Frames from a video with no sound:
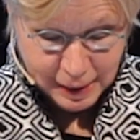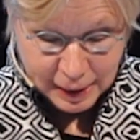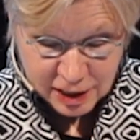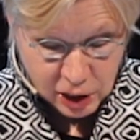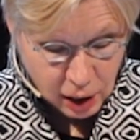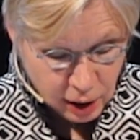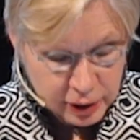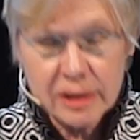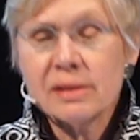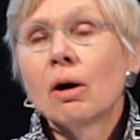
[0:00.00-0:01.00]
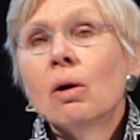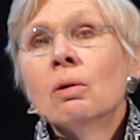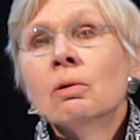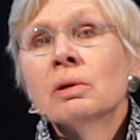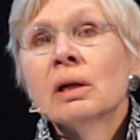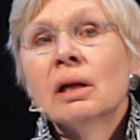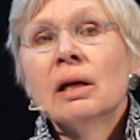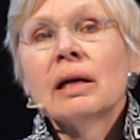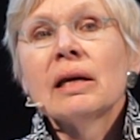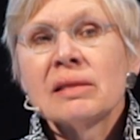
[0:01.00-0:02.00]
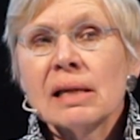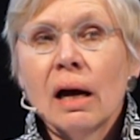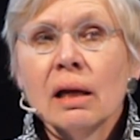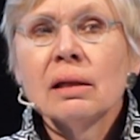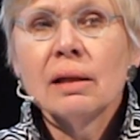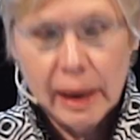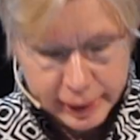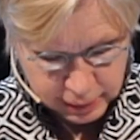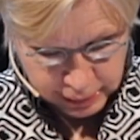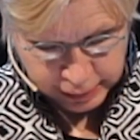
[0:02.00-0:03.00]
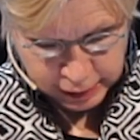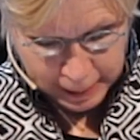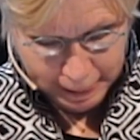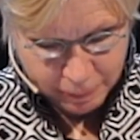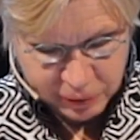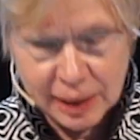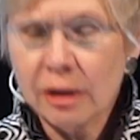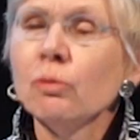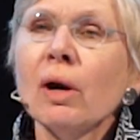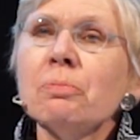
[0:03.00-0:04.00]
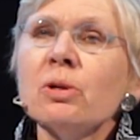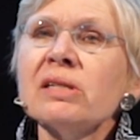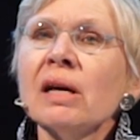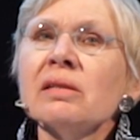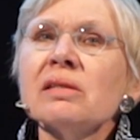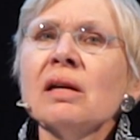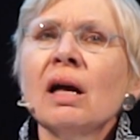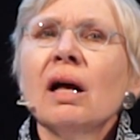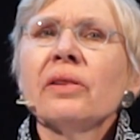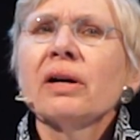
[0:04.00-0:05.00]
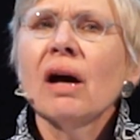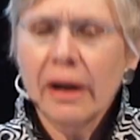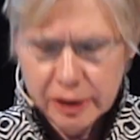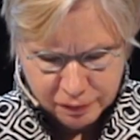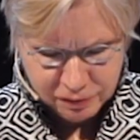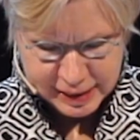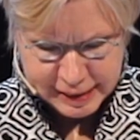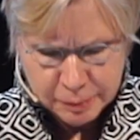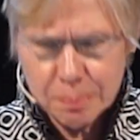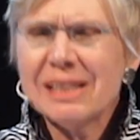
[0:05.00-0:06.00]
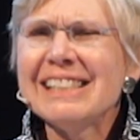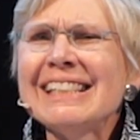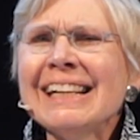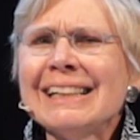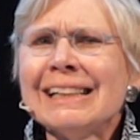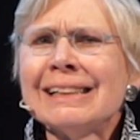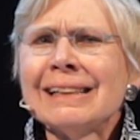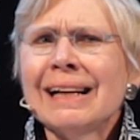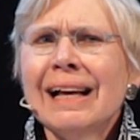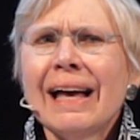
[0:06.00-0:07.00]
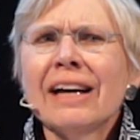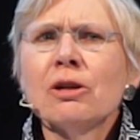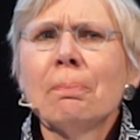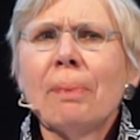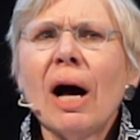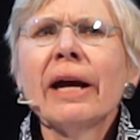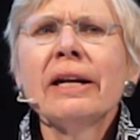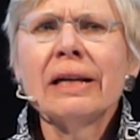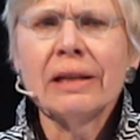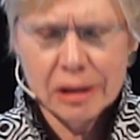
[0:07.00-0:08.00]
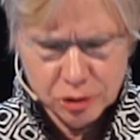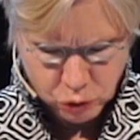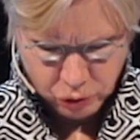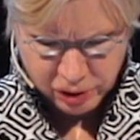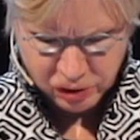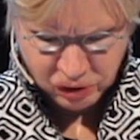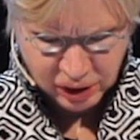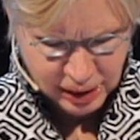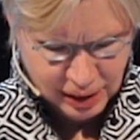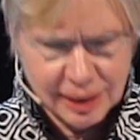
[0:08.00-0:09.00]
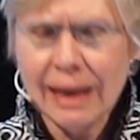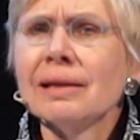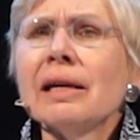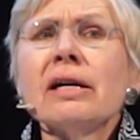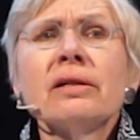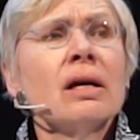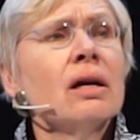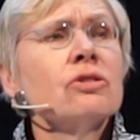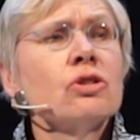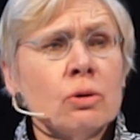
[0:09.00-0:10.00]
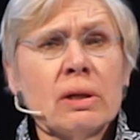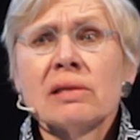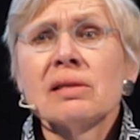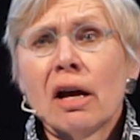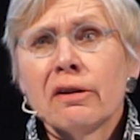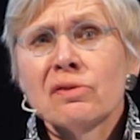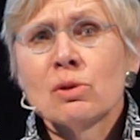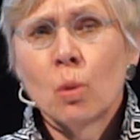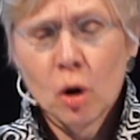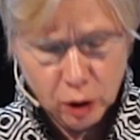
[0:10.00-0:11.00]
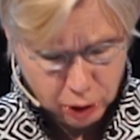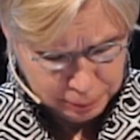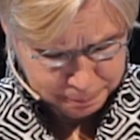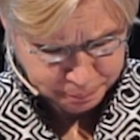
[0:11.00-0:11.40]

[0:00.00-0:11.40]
And on its own, it's unlikely that it represents the kind of deep-seated and abiding interest that led to his life's work.